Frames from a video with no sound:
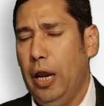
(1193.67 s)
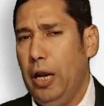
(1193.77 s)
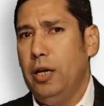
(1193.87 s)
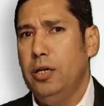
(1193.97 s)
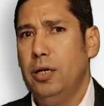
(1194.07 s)

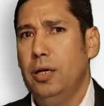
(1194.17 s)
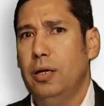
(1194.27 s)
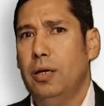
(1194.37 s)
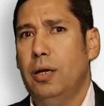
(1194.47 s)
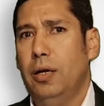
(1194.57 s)
energy
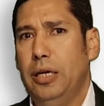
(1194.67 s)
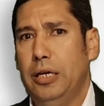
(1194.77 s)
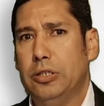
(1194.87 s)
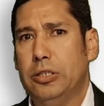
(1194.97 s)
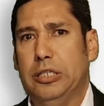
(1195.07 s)

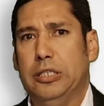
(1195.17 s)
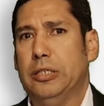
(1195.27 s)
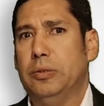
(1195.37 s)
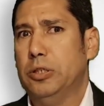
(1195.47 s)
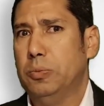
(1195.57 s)

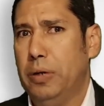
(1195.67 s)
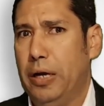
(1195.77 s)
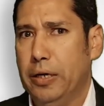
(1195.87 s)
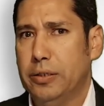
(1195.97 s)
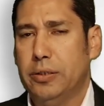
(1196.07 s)
ecosystem
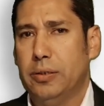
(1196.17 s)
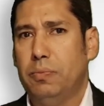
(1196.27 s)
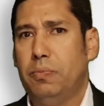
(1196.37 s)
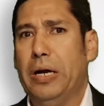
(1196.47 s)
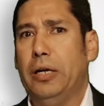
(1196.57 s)
suppliers
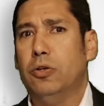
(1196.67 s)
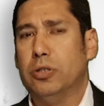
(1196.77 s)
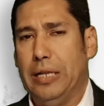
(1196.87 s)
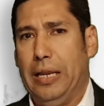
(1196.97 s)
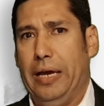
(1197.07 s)
might
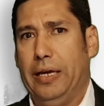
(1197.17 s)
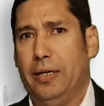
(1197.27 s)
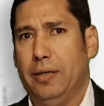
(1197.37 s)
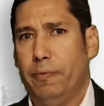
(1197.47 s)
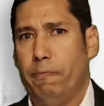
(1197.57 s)
look
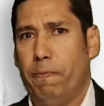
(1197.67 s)
alike,